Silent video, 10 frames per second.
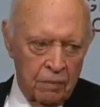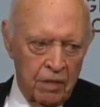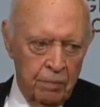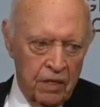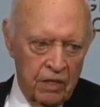
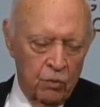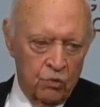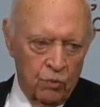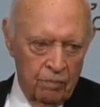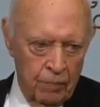Army, but he
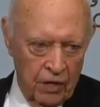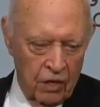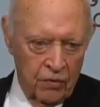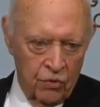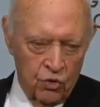was
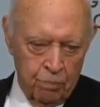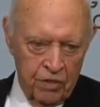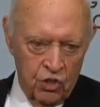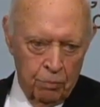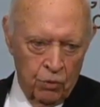MacArthur's
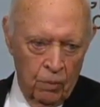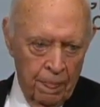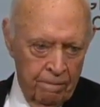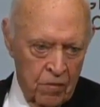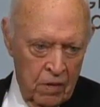principal,